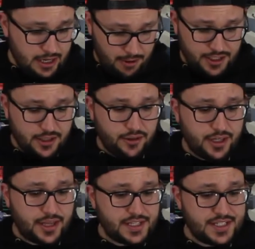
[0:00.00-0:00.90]
I'm actually
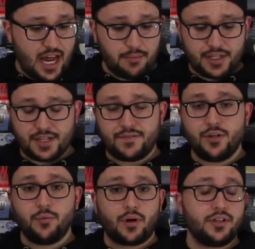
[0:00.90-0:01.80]
looking at this now because if
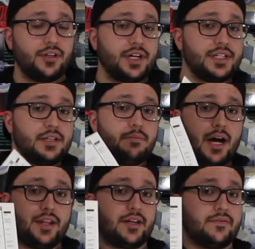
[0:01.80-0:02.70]
you were looking to
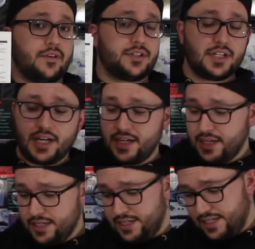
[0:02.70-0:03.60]
buy the conversion
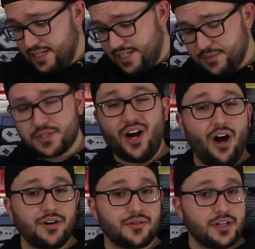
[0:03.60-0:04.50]
kit, this was
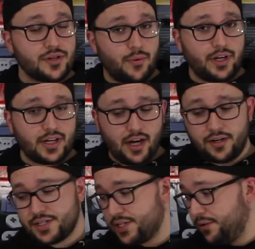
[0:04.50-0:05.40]

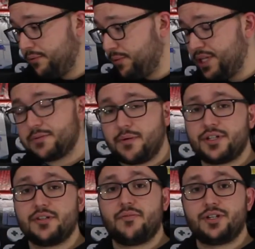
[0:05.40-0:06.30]
$120. So when this
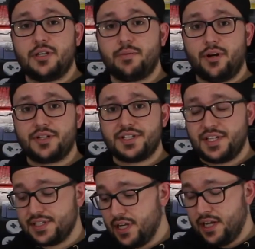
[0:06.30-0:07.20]
person originally purchased
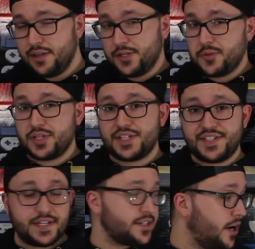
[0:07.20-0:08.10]
this was a
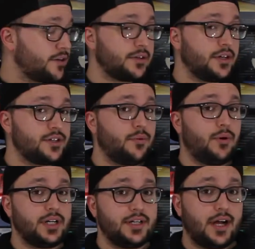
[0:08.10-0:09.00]

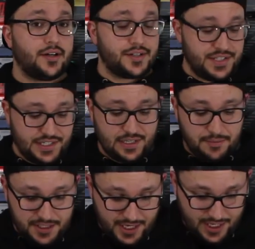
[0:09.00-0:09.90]
$620
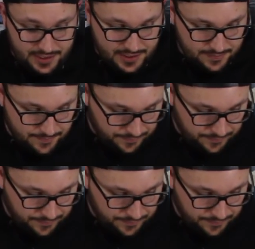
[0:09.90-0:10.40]
system in the end.